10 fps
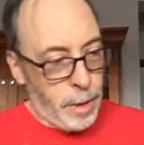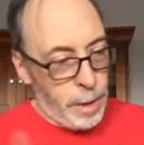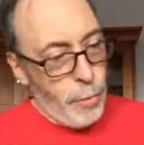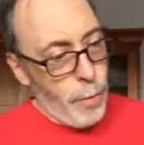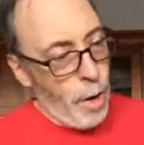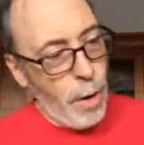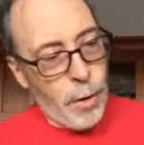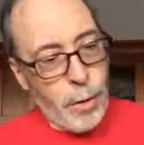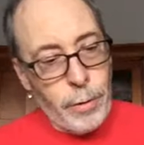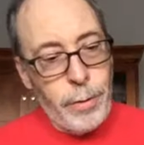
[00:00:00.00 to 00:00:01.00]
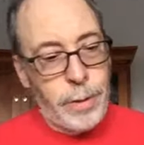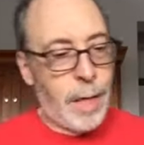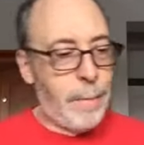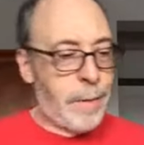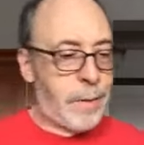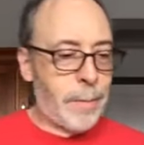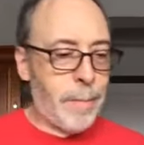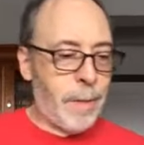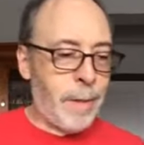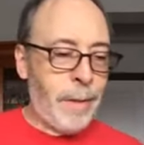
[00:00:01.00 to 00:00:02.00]
Did you know, said Mr.
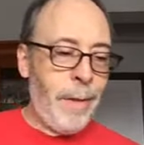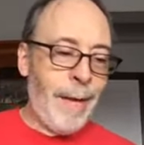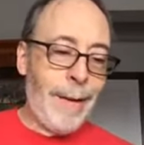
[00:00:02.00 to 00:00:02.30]
Mill,